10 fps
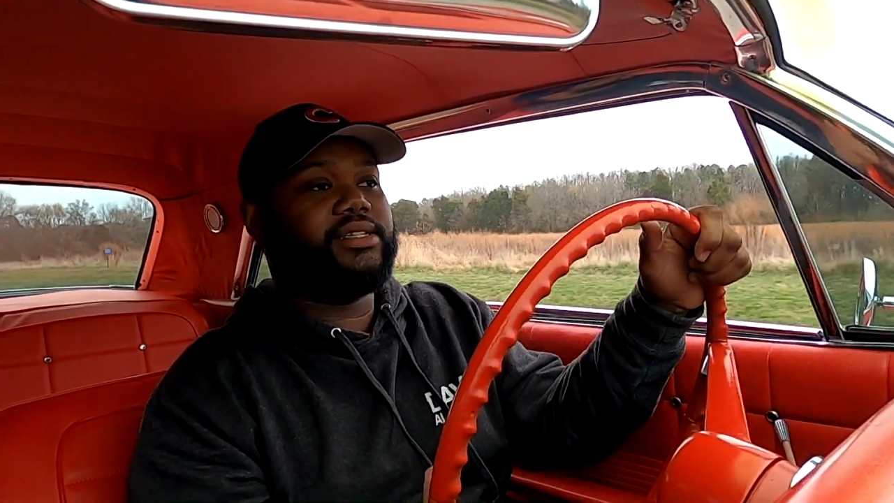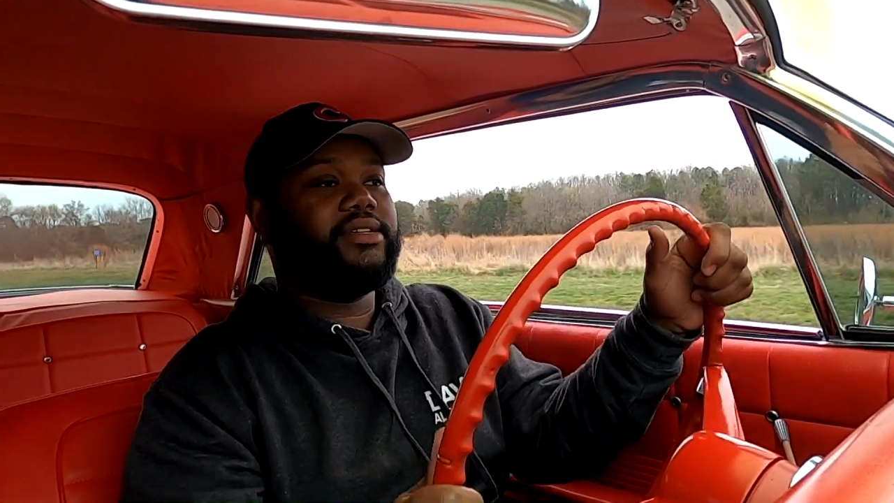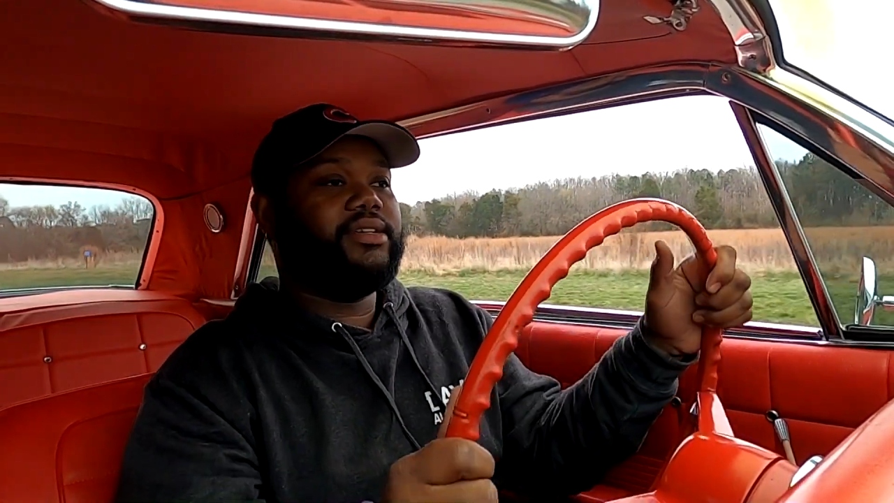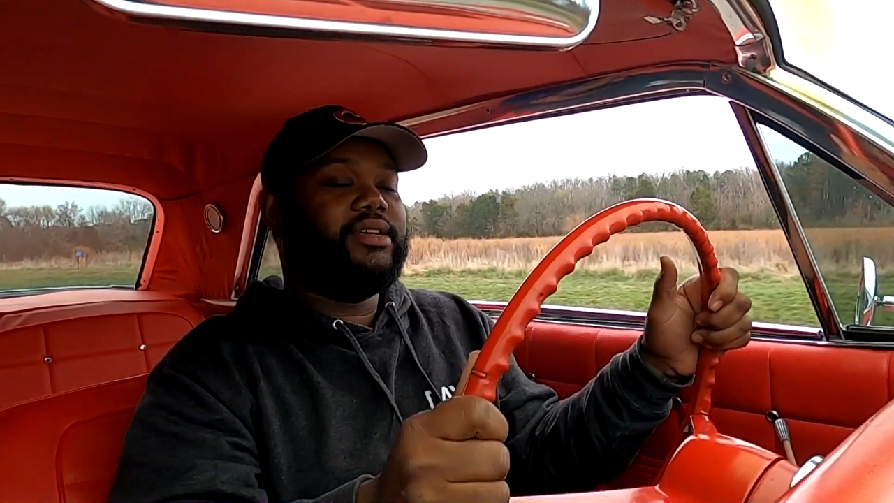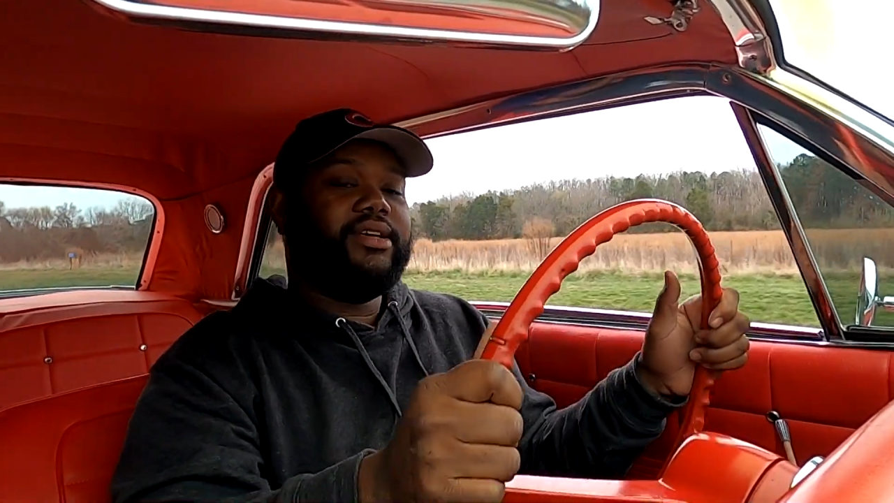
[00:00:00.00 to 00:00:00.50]

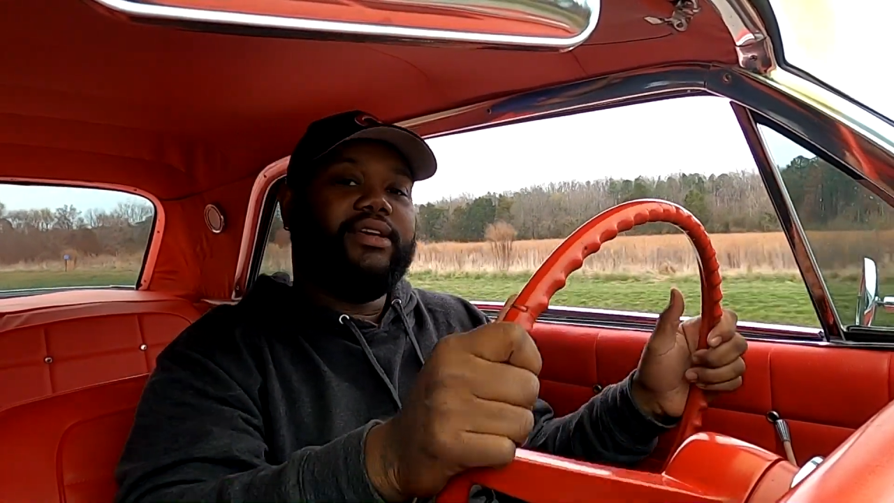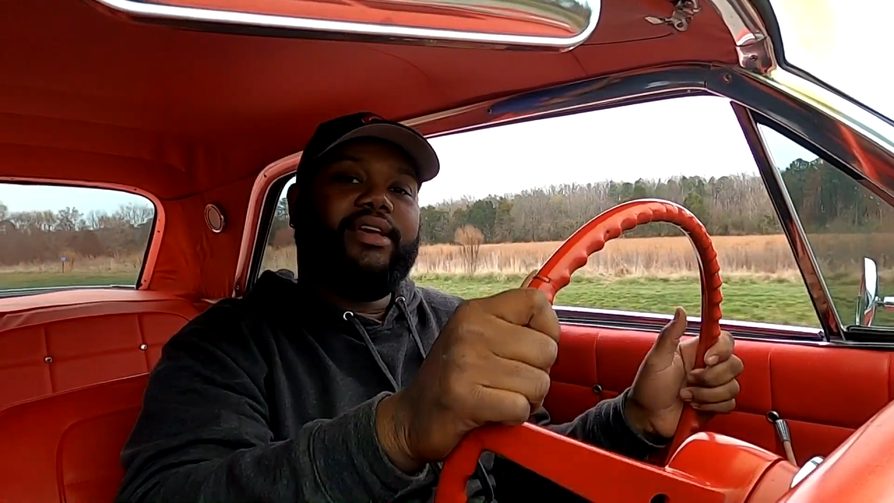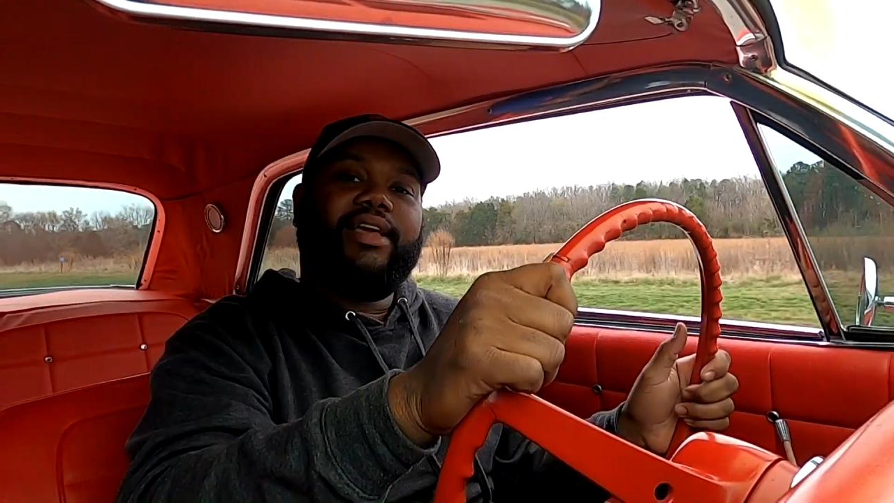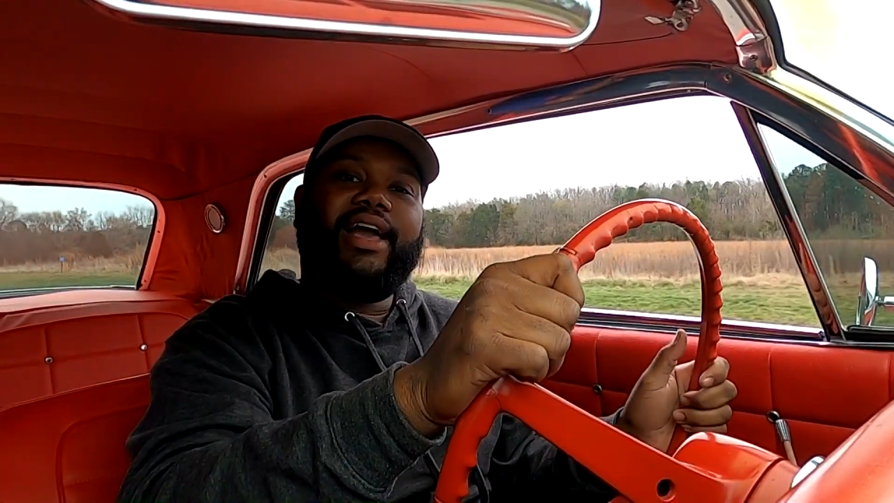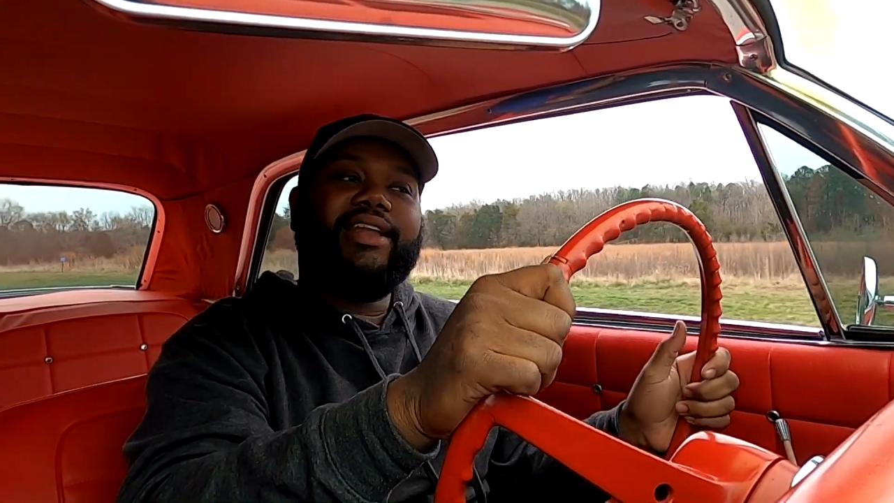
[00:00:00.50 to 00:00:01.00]

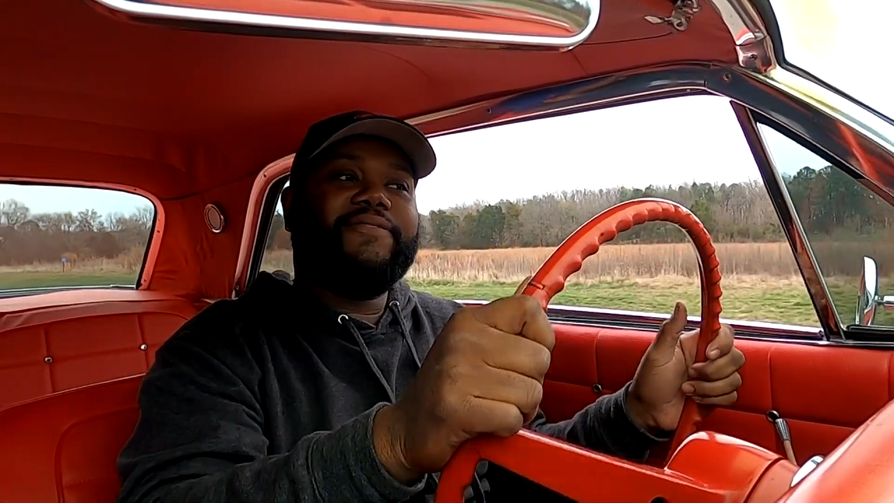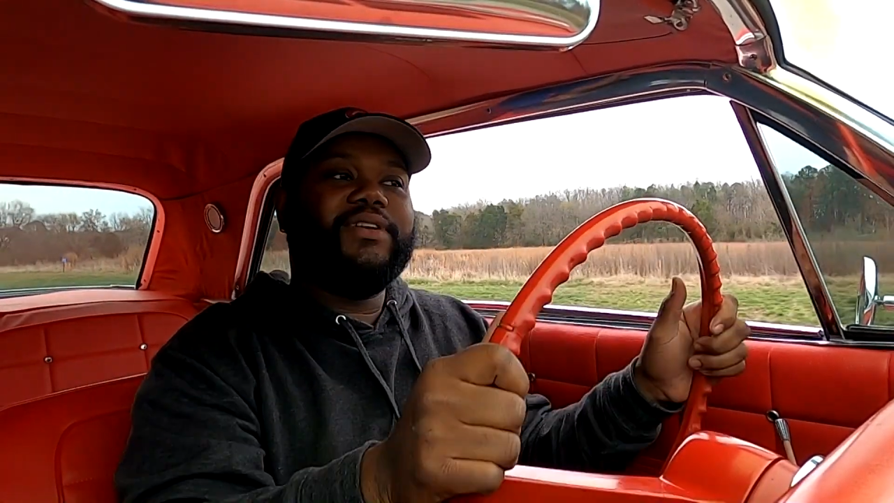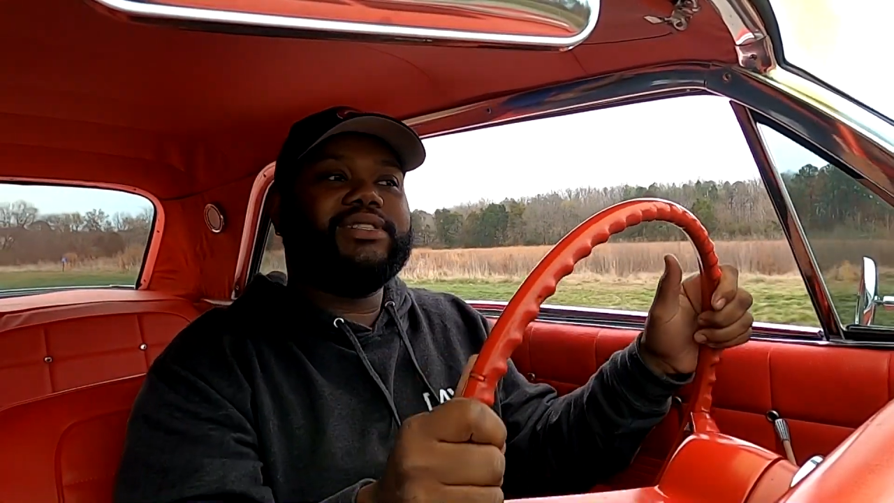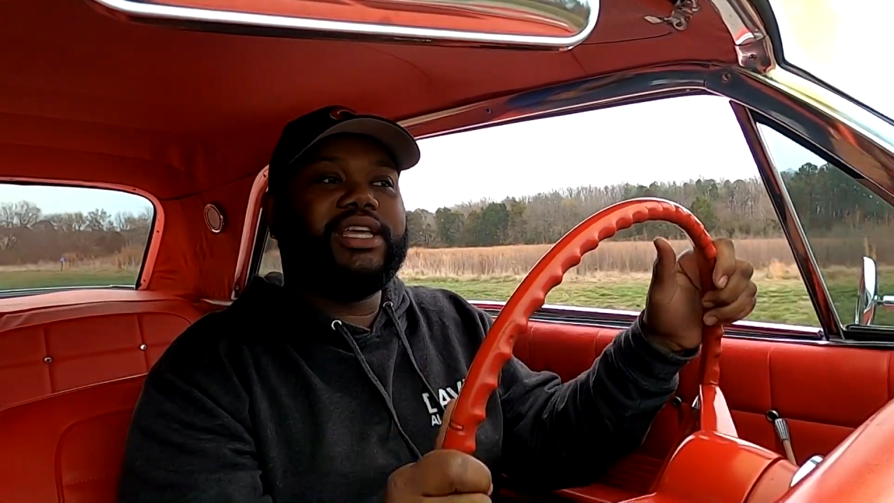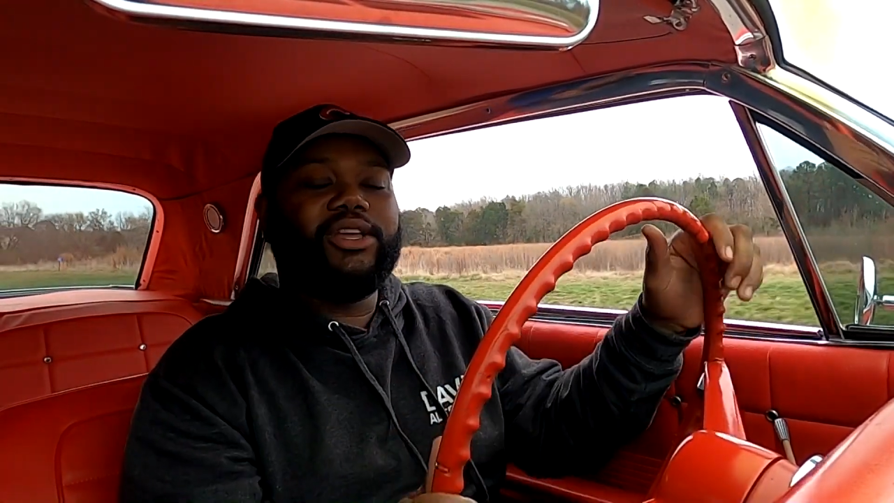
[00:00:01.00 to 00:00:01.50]
it kind of
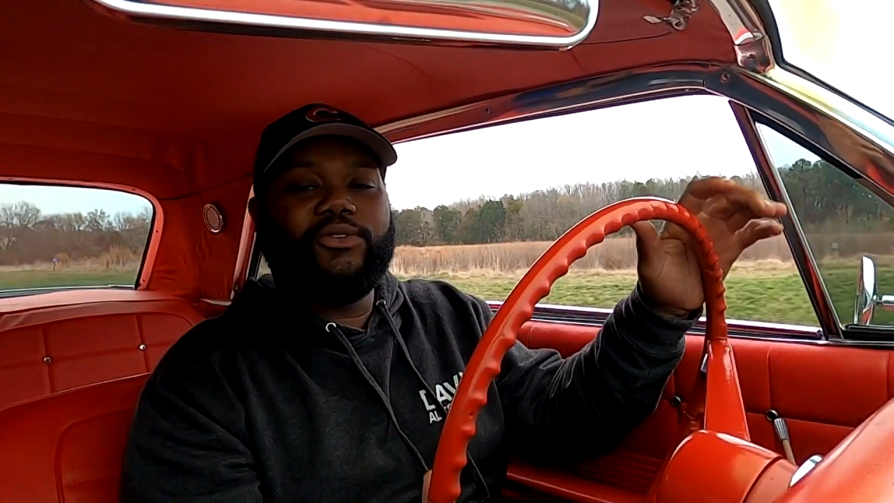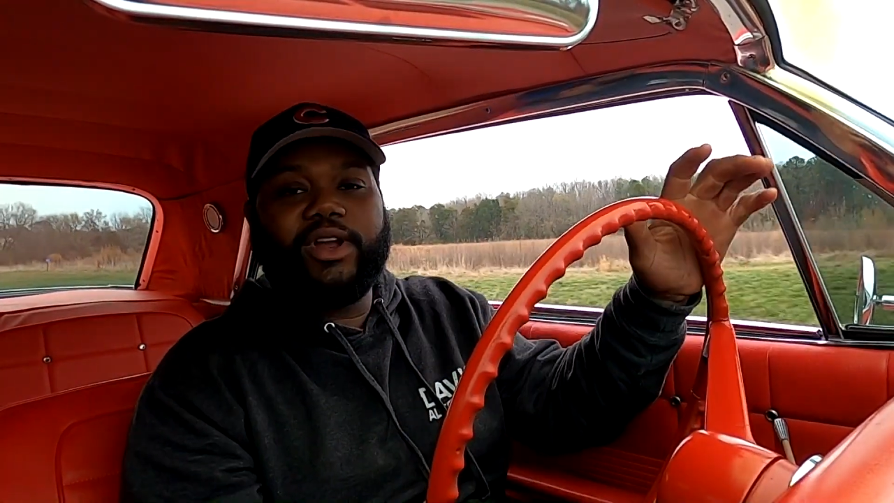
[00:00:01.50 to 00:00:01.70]
feels like your